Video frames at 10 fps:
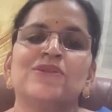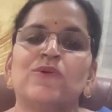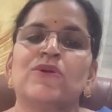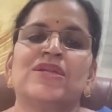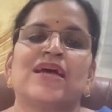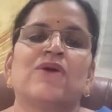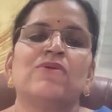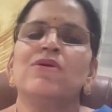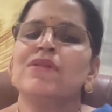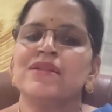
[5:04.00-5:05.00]
note
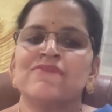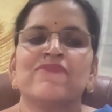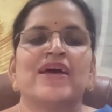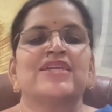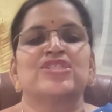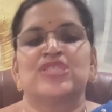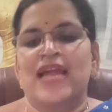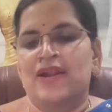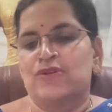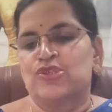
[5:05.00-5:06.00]
down or in fact
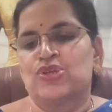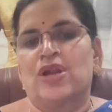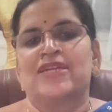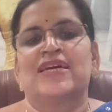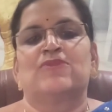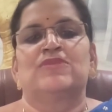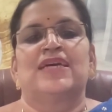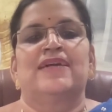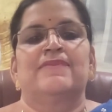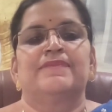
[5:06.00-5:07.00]
jot down
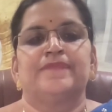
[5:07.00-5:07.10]
there.